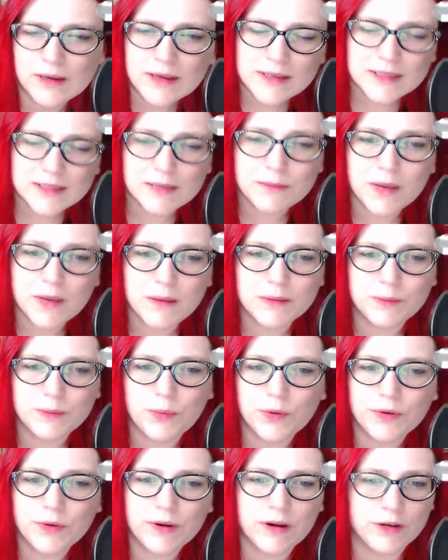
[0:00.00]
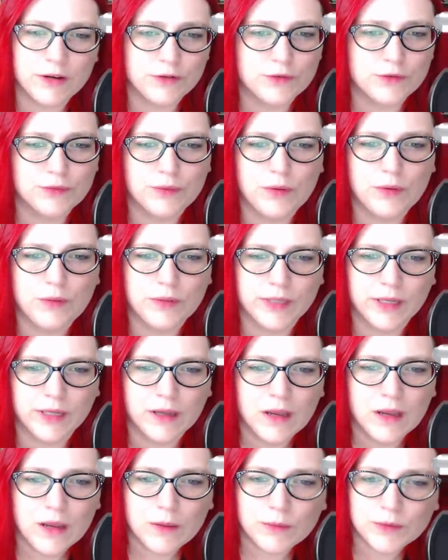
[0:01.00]
sometimes bordering on trolling,
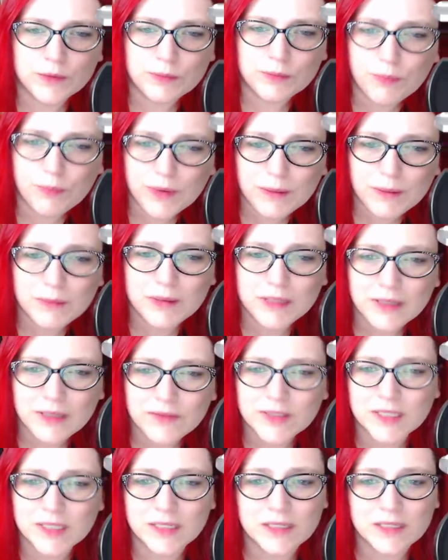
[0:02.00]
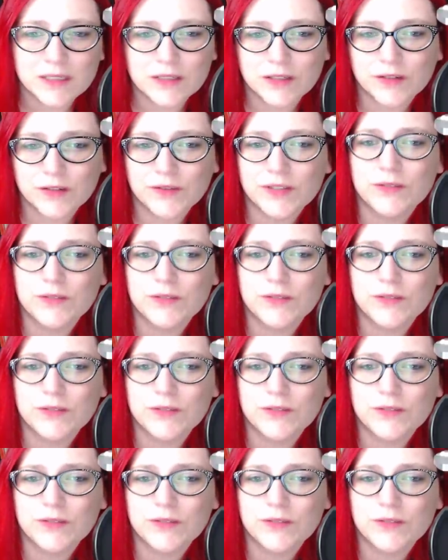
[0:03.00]
which we believe is a disservice